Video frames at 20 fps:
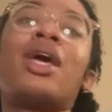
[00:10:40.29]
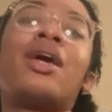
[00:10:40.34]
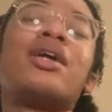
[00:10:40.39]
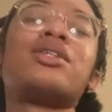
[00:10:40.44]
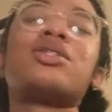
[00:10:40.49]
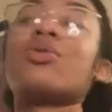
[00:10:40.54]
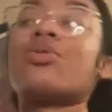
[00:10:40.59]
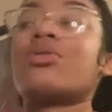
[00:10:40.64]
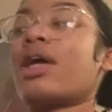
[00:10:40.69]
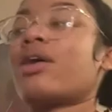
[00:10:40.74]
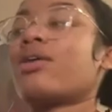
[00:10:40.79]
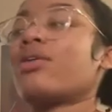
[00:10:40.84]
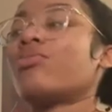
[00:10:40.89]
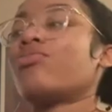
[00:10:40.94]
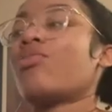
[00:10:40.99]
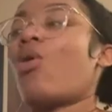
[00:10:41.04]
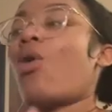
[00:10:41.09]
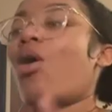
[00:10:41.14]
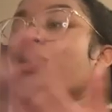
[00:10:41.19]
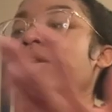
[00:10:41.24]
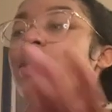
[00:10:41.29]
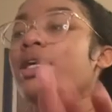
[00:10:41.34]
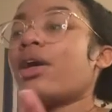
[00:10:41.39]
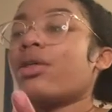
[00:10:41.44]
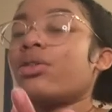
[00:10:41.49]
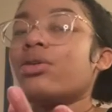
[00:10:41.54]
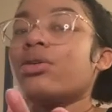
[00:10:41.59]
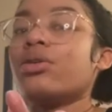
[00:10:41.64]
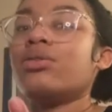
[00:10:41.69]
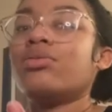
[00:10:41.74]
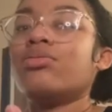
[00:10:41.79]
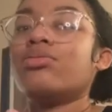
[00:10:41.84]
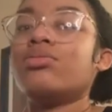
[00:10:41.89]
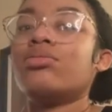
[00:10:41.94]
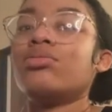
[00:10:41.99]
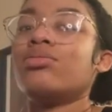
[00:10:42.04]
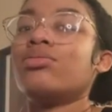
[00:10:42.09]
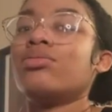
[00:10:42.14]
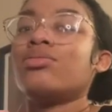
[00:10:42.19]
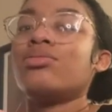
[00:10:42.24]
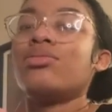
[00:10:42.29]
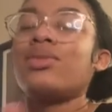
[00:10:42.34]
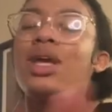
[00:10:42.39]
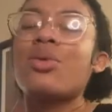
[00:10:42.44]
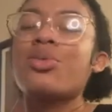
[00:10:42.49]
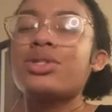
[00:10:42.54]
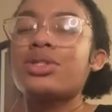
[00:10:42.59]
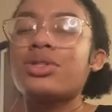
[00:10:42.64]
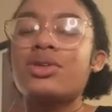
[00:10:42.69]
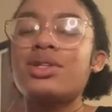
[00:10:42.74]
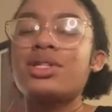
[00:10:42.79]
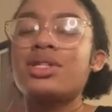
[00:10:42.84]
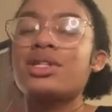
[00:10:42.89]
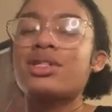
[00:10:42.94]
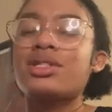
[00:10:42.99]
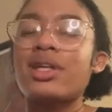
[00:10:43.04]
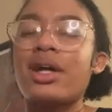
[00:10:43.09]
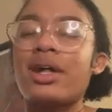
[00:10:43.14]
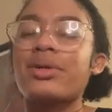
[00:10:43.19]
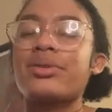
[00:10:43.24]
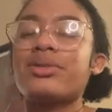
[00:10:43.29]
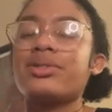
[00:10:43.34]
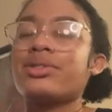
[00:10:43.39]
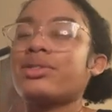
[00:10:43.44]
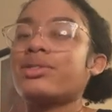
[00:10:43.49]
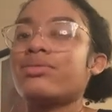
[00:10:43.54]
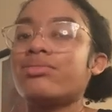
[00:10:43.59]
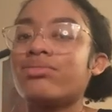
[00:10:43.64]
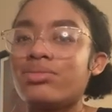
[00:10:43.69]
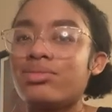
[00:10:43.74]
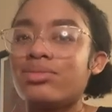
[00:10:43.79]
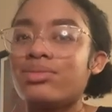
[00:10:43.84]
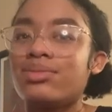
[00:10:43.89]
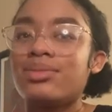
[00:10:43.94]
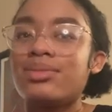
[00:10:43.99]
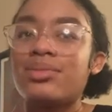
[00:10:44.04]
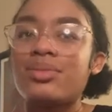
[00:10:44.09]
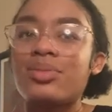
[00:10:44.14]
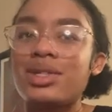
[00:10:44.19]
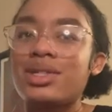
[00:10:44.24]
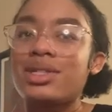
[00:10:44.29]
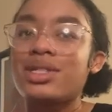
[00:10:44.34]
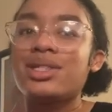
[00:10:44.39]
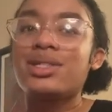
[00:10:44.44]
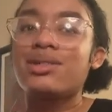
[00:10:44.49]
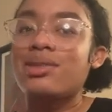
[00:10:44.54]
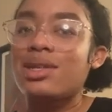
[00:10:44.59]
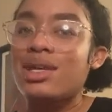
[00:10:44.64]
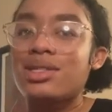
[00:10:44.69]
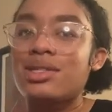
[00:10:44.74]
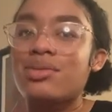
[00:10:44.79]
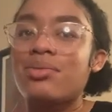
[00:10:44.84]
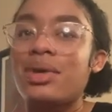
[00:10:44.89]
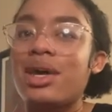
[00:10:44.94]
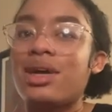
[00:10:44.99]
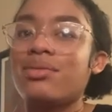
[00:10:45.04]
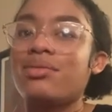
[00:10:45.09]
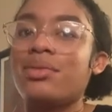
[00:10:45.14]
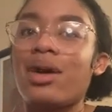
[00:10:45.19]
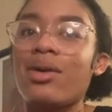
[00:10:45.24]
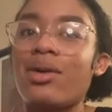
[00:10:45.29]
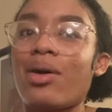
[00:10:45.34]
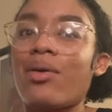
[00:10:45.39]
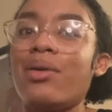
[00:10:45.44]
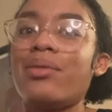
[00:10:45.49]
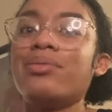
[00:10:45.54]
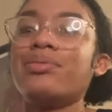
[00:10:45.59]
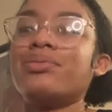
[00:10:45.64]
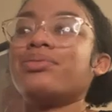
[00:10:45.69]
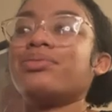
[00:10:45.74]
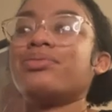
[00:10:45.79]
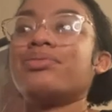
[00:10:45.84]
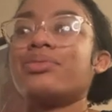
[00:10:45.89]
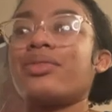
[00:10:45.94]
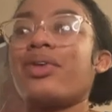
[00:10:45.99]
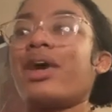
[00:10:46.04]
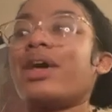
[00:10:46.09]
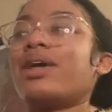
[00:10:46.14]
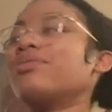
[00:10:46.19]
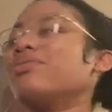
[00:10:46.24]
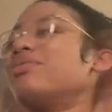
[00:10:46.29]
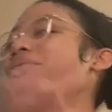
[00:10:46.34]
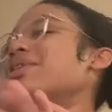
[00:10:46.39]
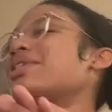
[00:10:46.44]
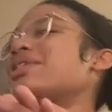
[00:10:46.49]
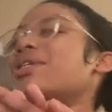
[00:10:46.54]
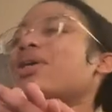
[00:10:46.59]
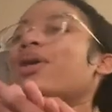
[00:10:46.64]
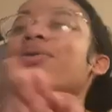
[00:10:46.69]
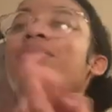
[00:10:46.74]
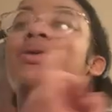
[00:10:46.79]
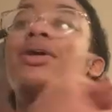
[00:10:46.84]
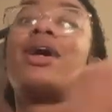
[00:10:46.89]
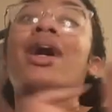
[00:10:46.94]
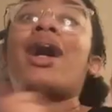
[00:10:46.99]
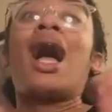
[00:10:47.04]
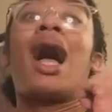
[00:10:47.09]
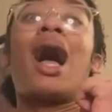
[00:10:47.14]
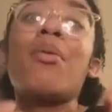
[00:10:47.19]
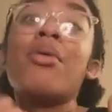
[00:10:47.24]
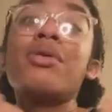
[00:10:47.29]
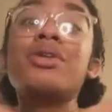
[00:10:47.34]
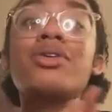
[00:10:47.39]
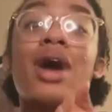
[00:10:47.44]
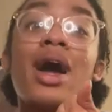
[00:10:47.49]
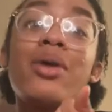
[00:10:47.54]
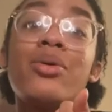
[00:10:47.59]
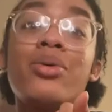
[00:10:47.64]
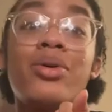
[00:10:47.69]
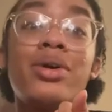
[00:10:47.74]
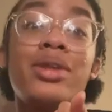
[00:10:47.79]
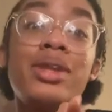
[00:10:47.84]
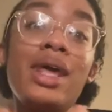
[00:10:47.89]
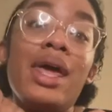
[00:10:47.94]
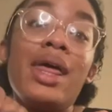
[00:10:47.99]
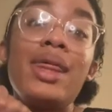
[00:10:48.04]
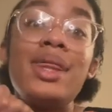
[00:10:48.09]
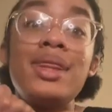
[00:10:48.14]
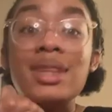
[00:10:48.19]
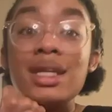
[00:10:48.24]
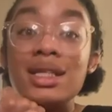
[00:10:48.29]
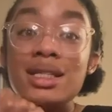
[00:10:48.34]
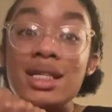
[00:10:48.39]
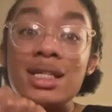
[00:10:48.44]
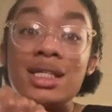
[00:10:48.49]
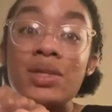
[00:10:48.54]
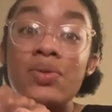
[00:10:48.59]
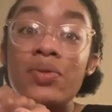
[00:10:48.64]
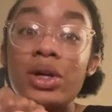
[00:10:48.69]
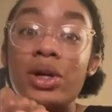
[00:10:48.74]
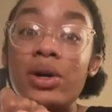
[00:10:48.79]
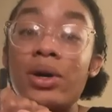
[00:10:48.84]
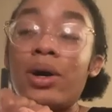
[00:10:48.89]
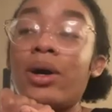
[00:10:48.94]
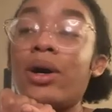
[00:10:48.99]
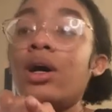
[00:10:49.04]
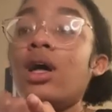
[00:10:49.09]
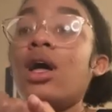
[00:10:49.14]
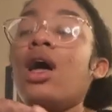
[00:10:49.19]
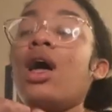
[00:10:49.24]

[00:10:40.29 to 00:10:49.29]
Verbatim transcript: So like all together, it was thirty six dollars, which isn't bad at all, right? So I'm gonna try on the jeans for y'all.